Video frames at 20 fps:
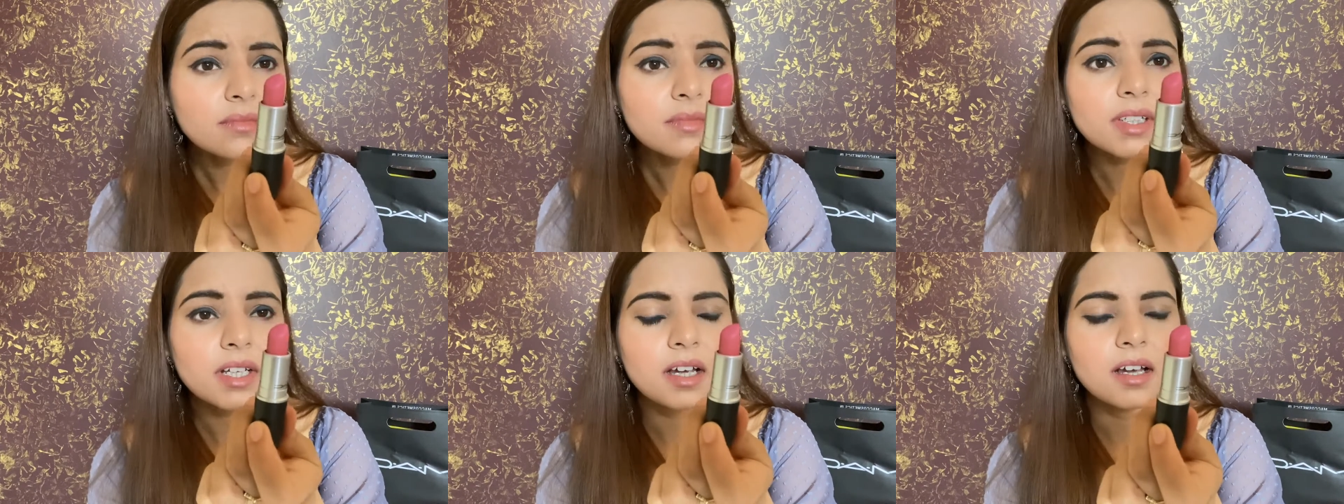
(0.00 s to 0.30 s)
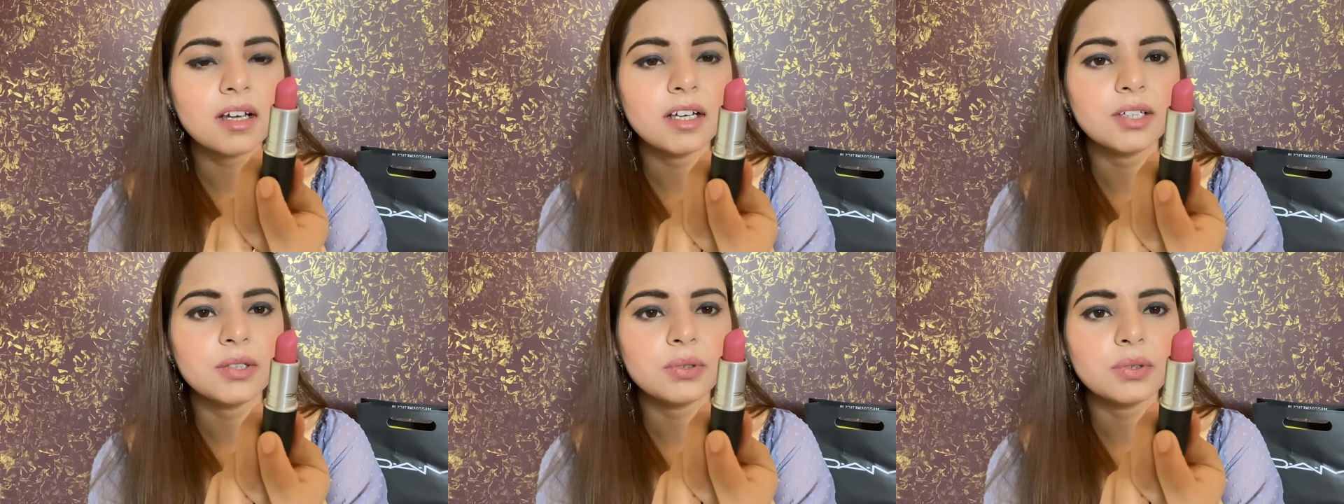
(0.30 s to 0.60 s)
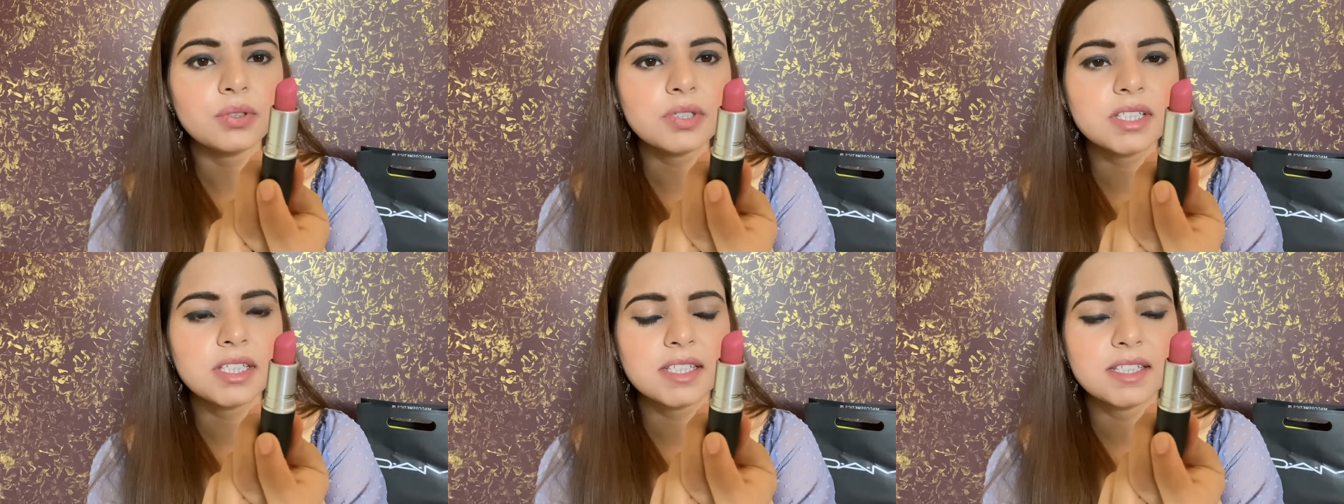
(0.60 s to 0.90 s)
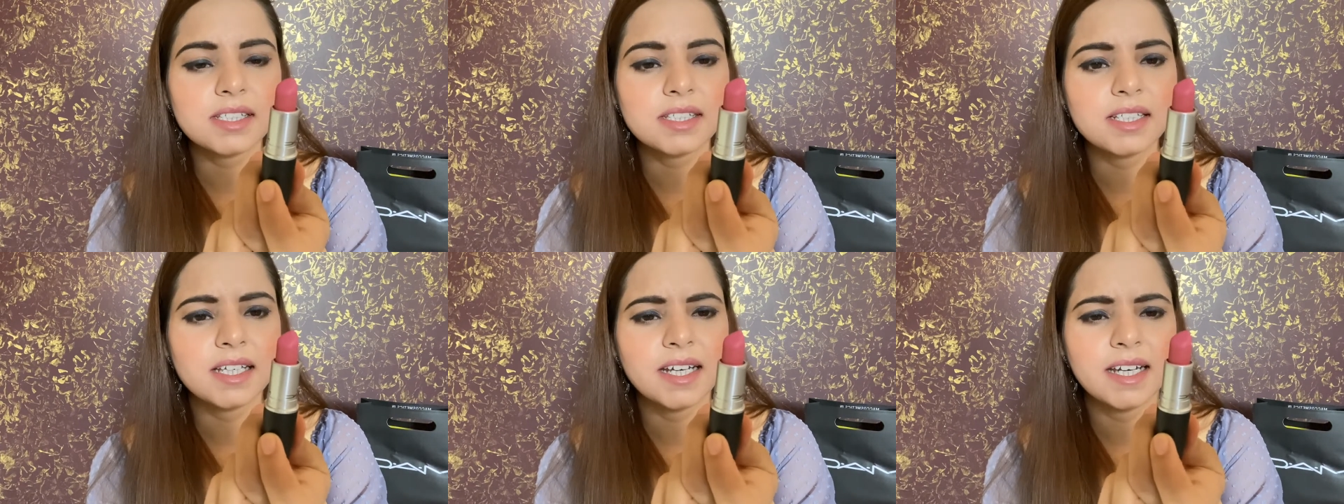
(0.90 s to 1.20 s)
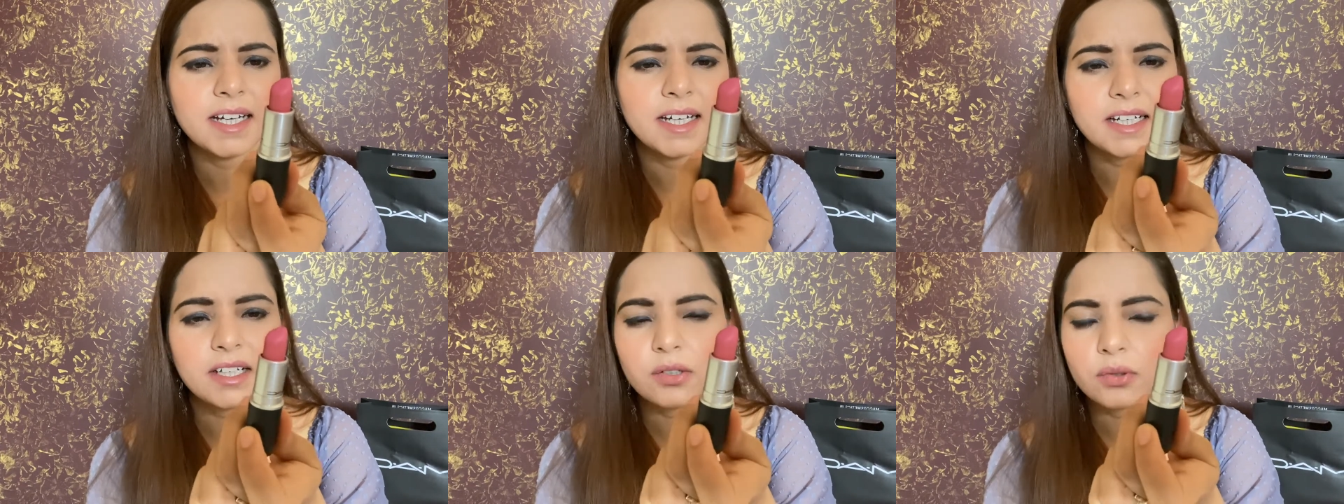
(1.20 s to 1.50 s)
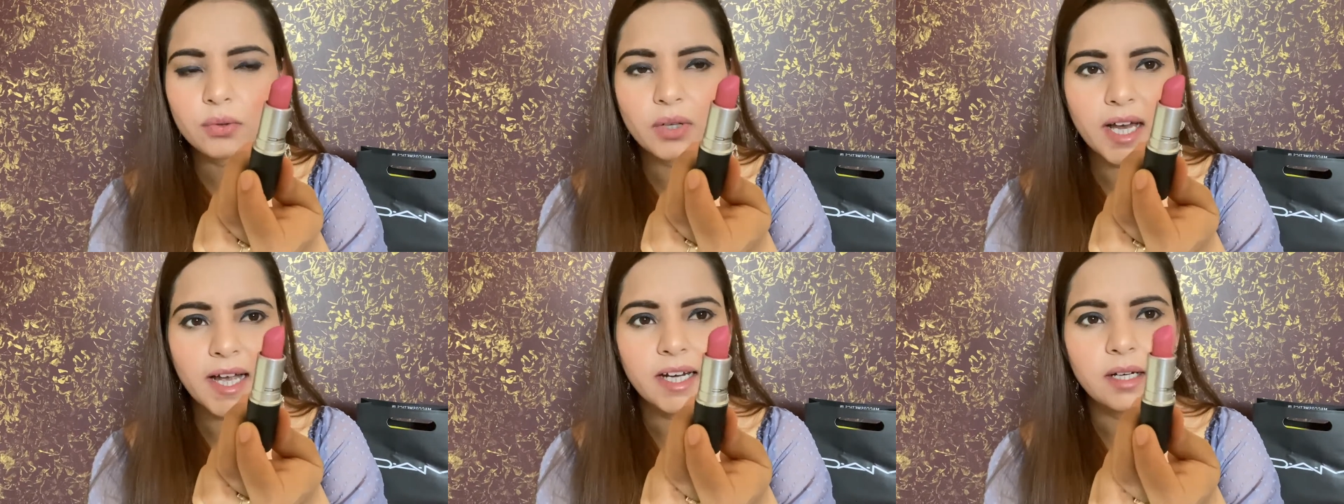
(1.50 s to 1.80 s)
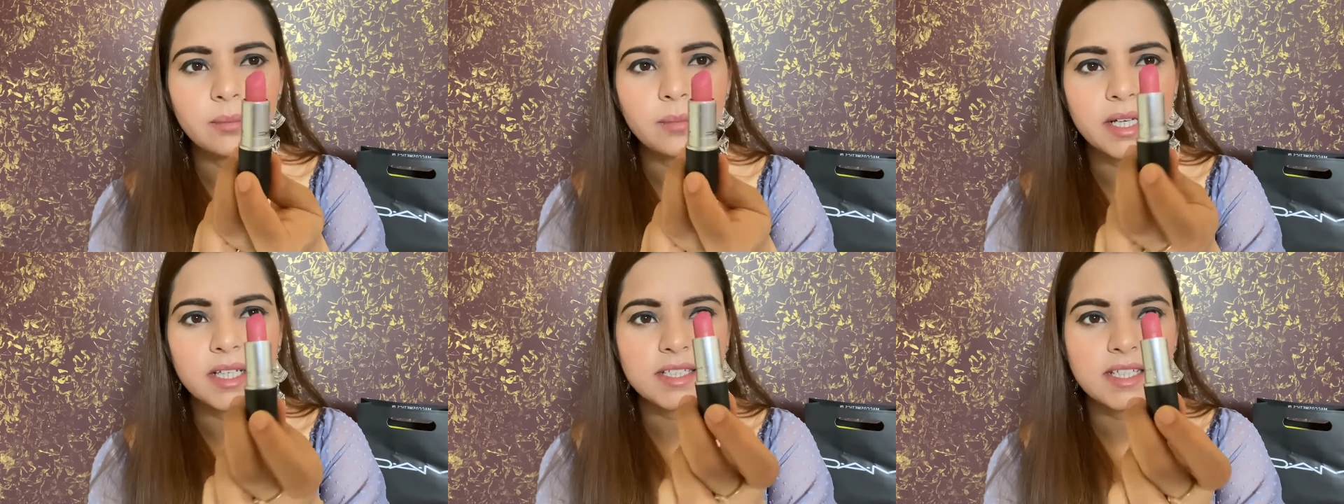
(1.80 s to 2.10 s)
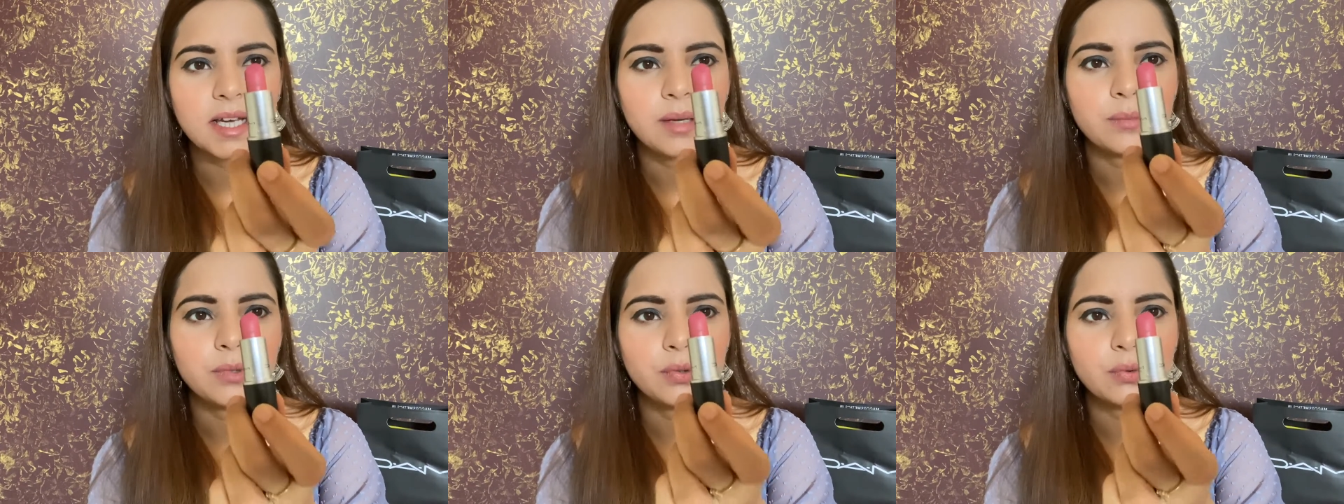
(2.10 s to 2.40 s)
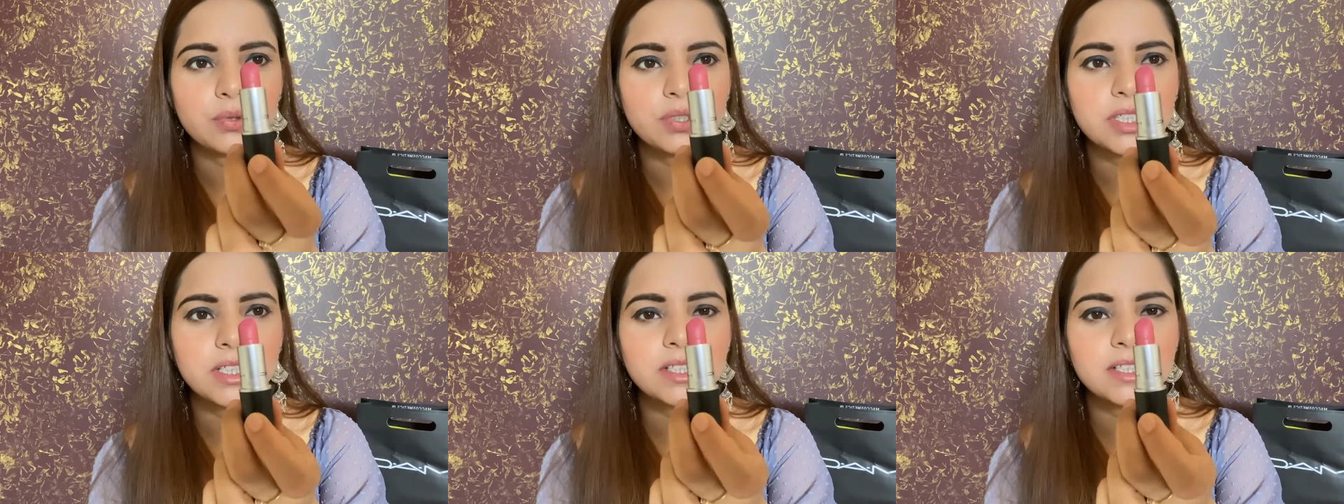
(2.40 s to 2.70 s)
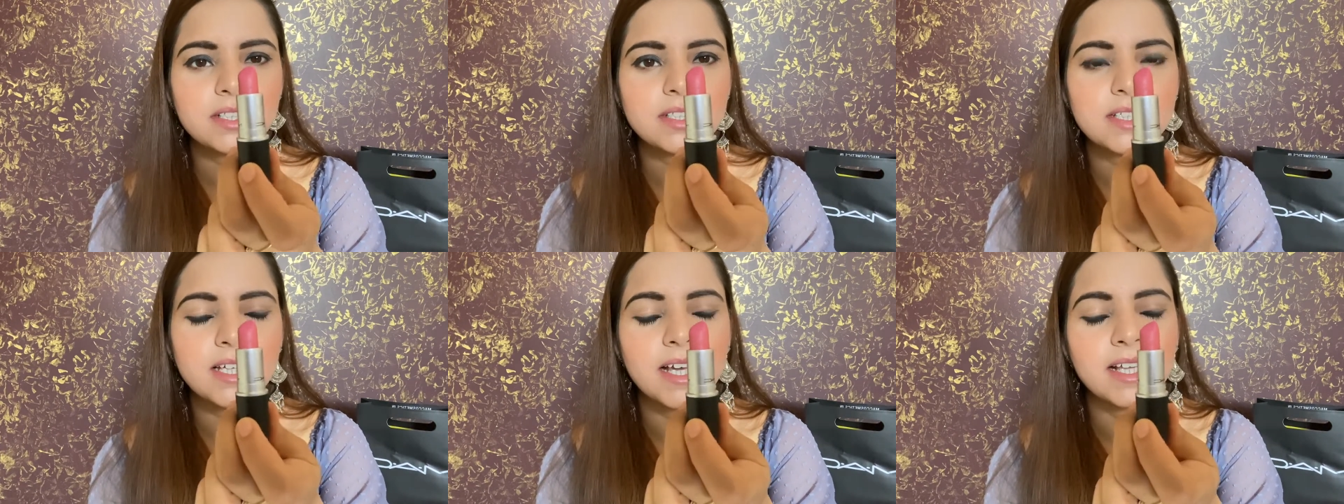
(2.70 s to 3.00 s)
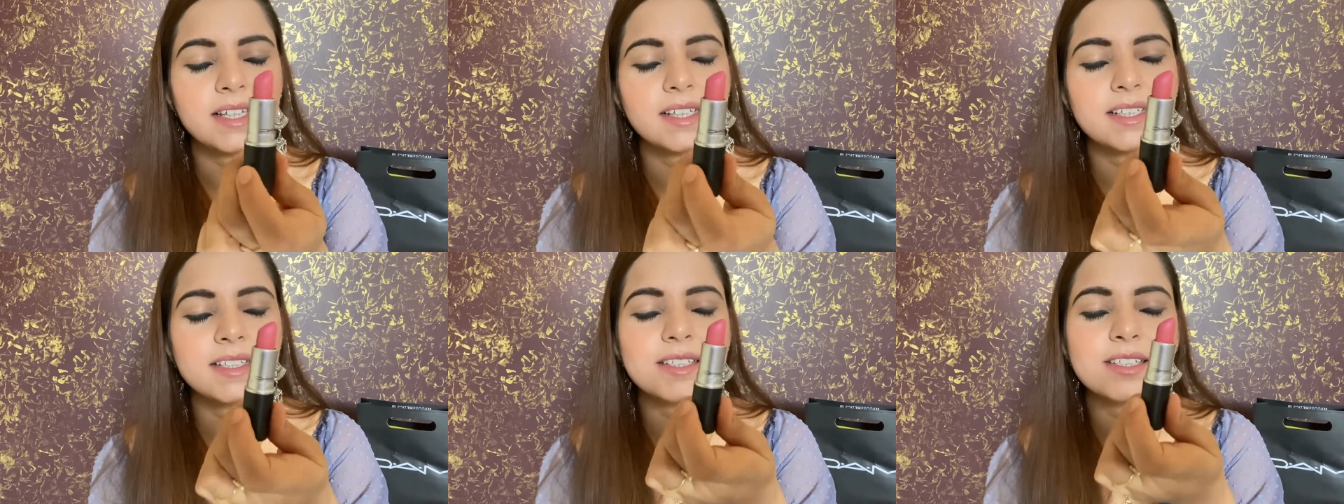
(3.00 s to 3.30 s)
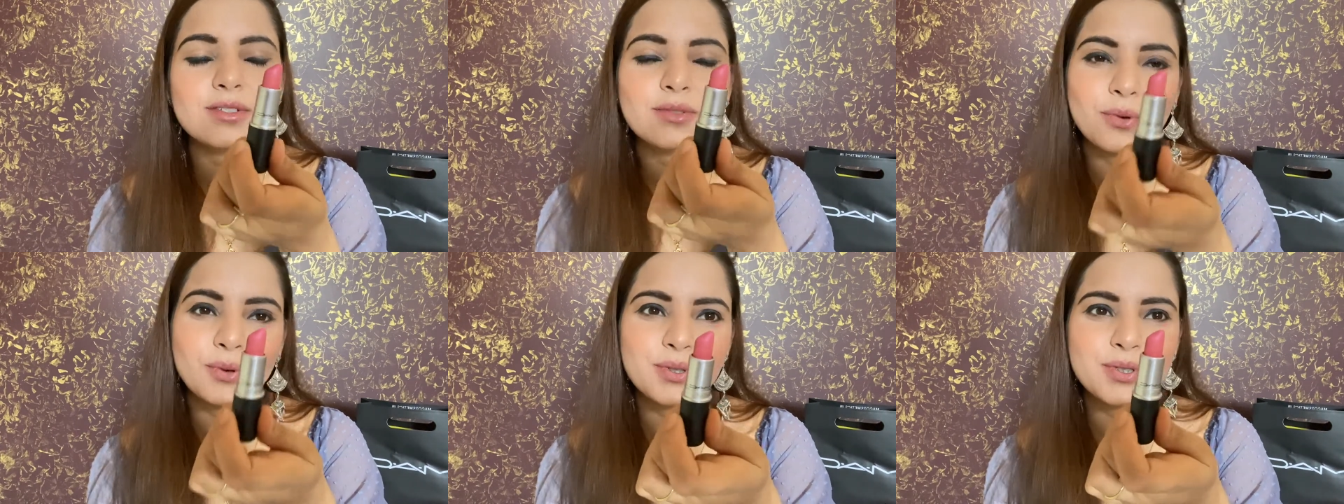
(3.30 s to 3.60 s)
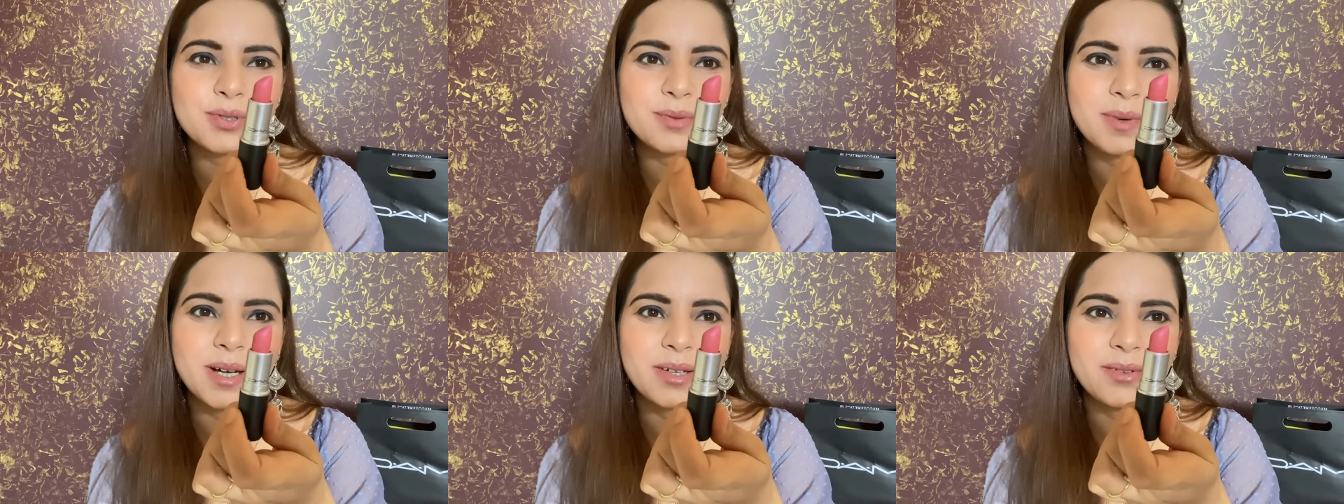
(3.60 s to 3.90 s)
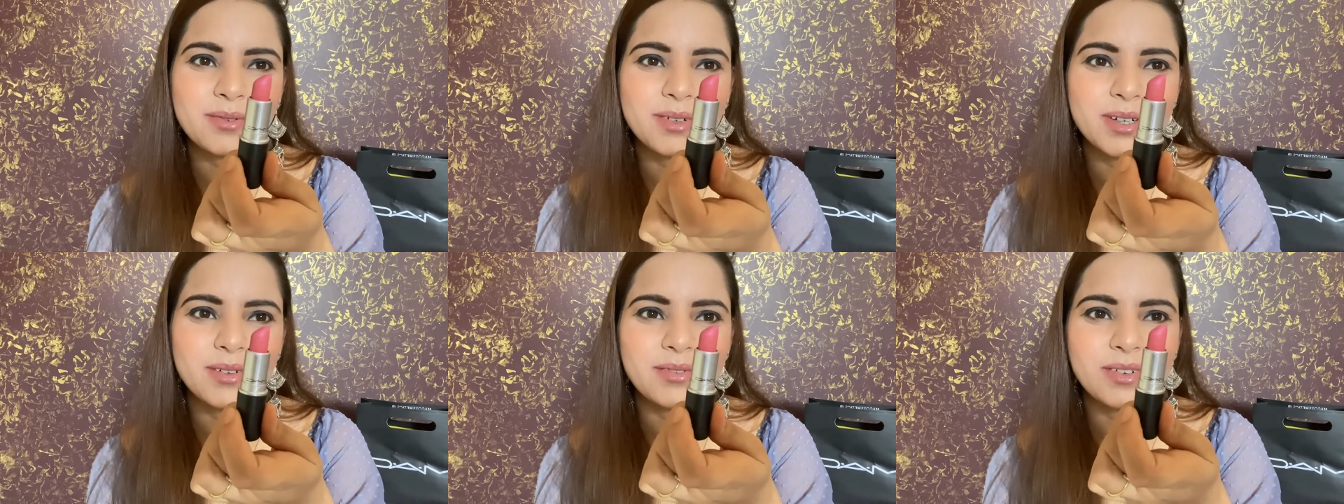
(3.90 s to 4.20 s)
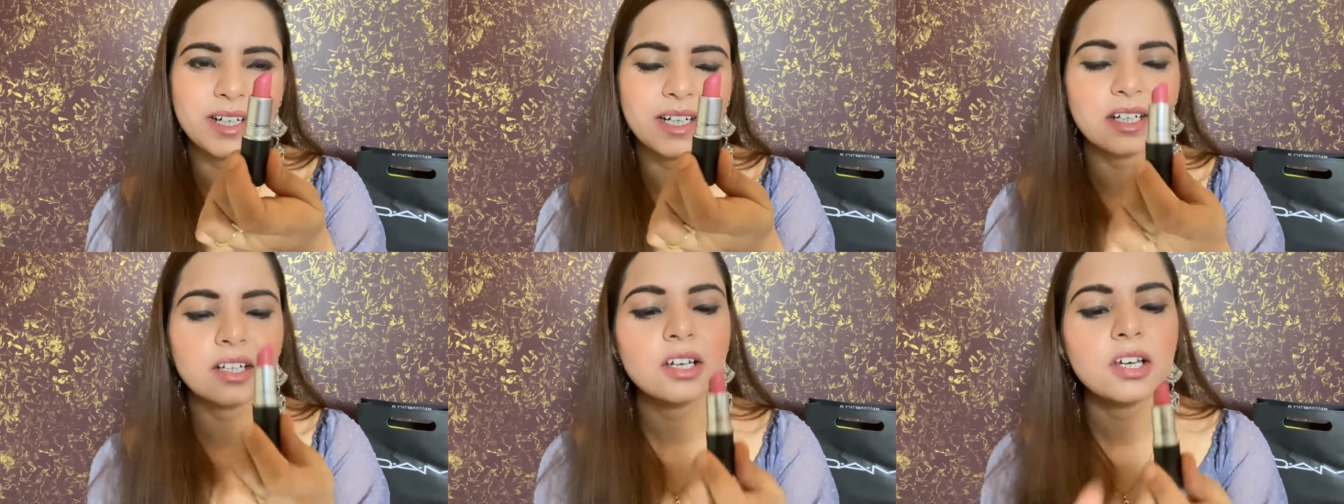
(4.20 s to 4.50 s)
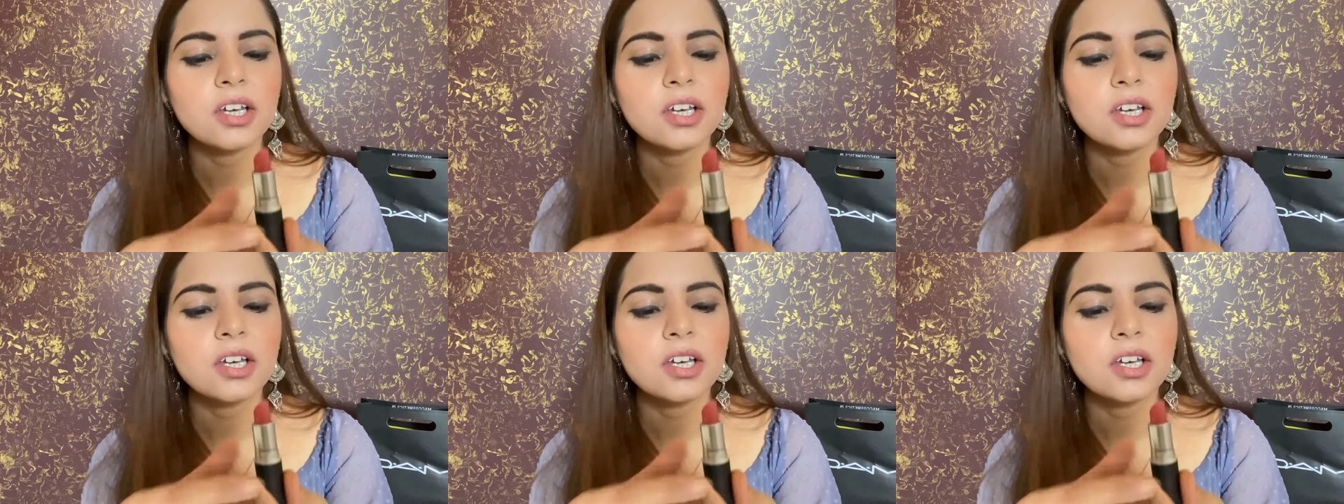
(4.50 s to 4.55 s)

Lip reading: 8 to 9 months I'm using this, and this is also my favorite.